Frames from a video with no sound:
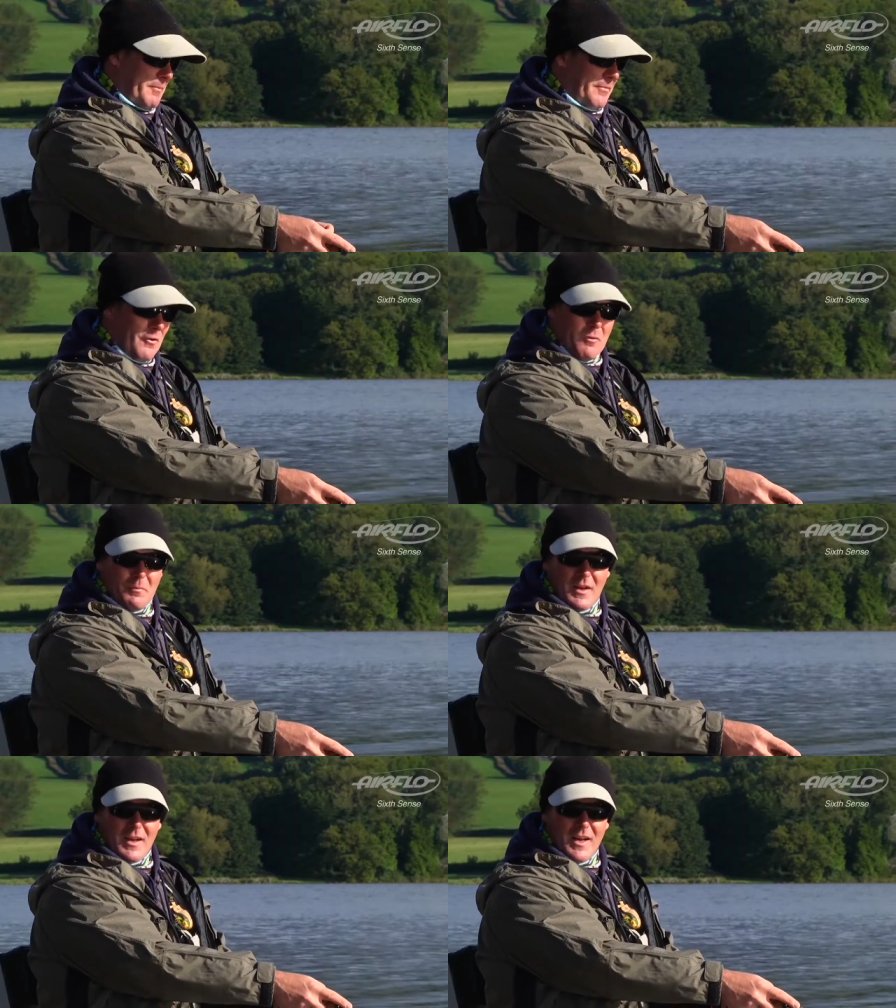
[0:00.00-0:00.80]
perform
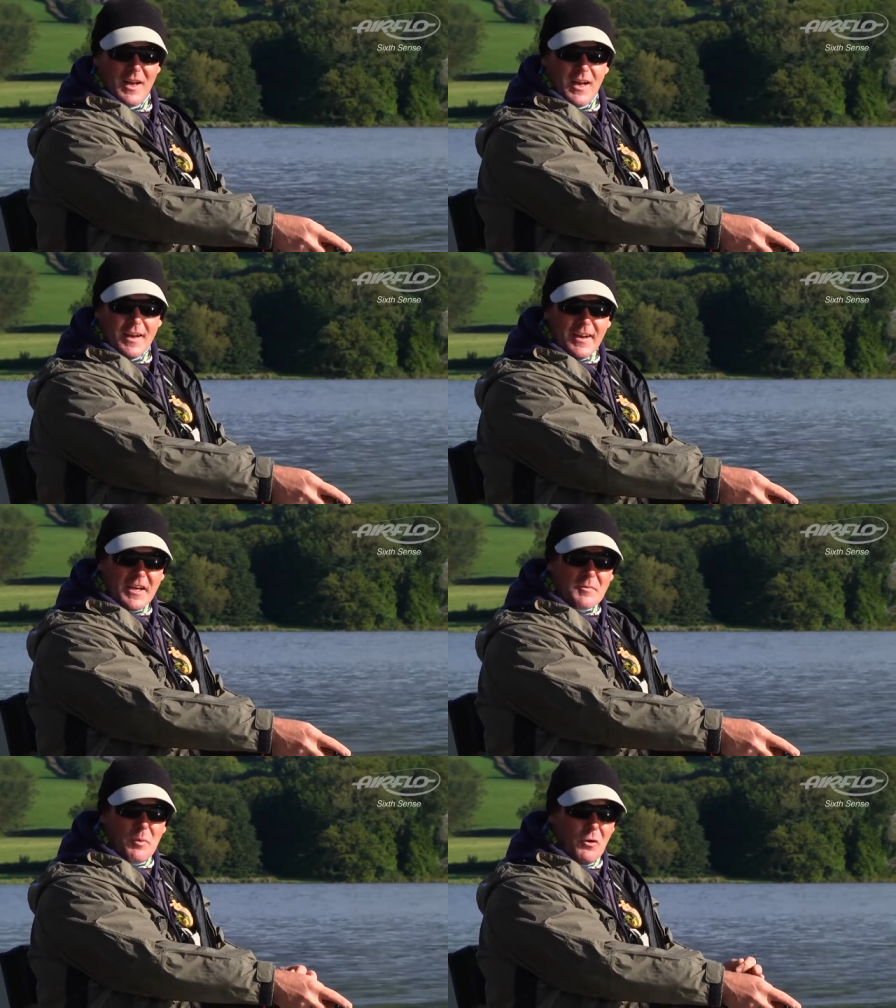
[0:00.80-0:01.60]

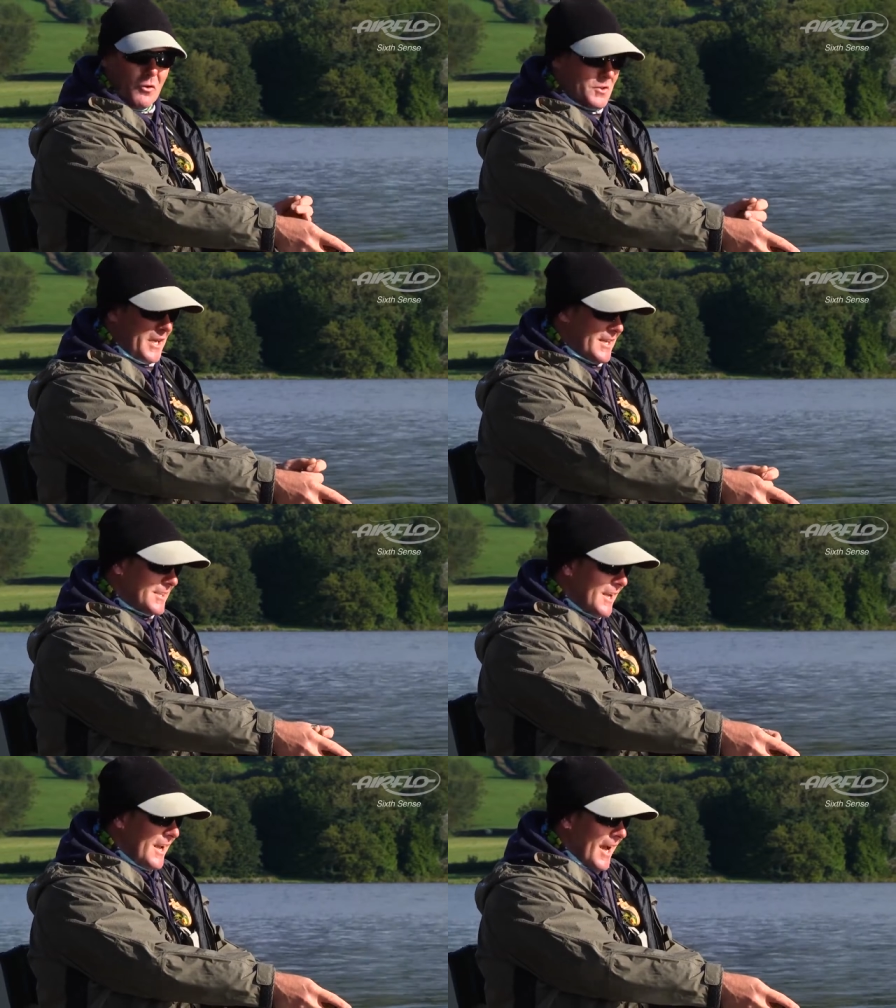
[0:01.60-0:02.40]
nice
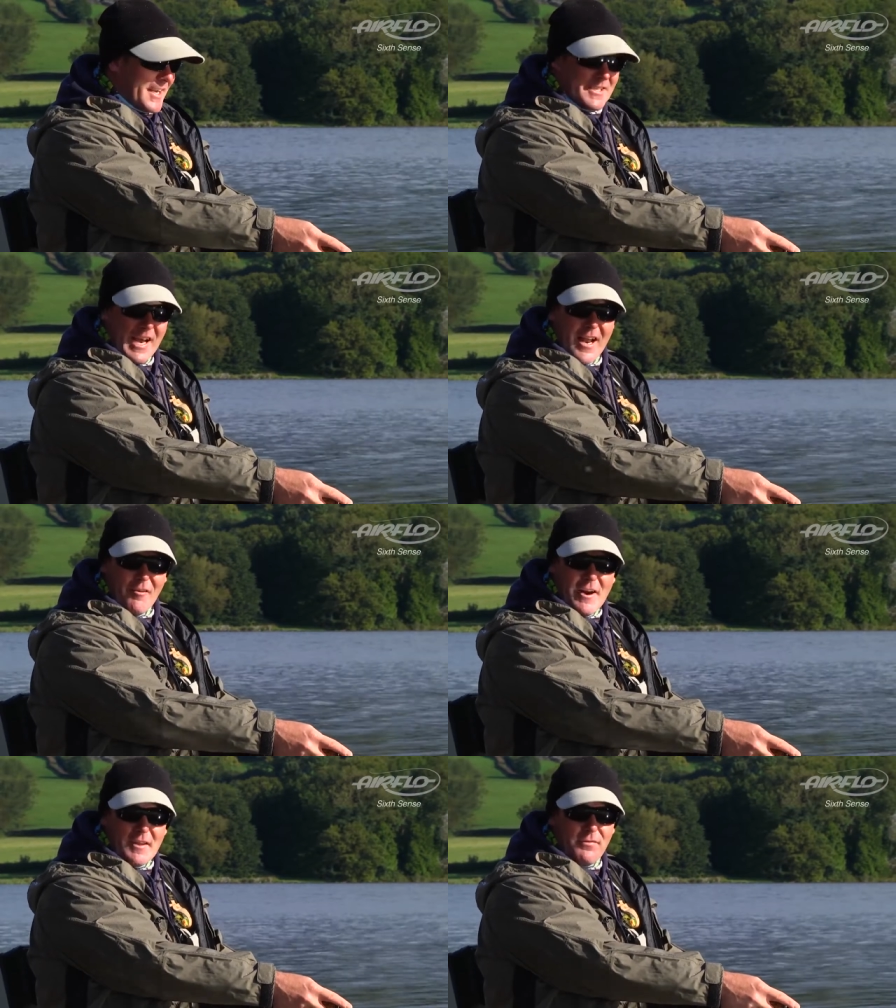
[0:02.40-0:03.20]
pauses,
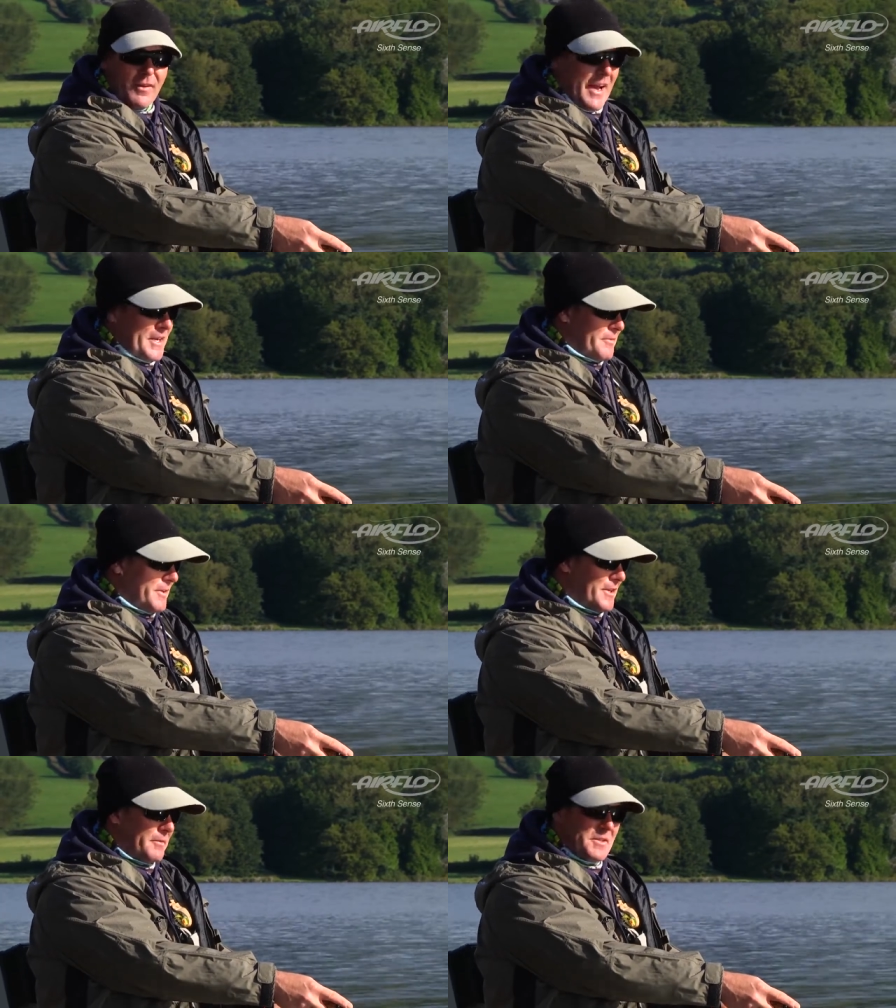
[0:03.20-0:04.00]
accelerate the fly to
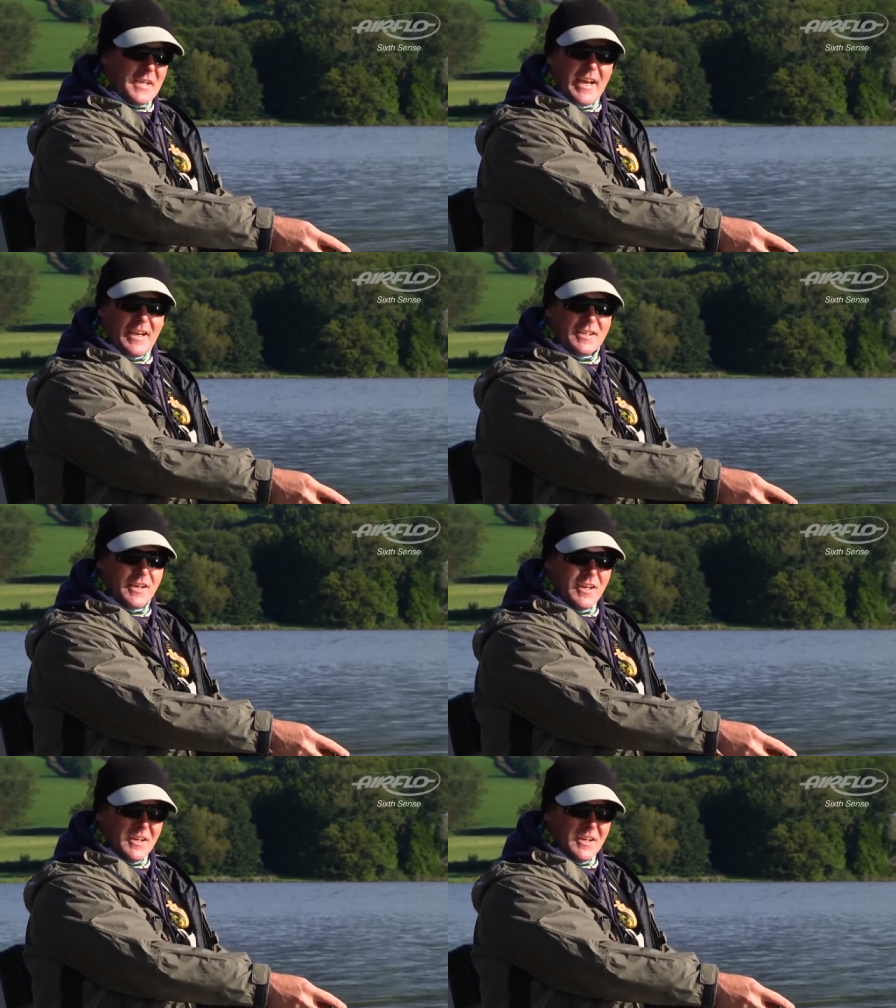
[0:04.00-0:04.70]
induce takes.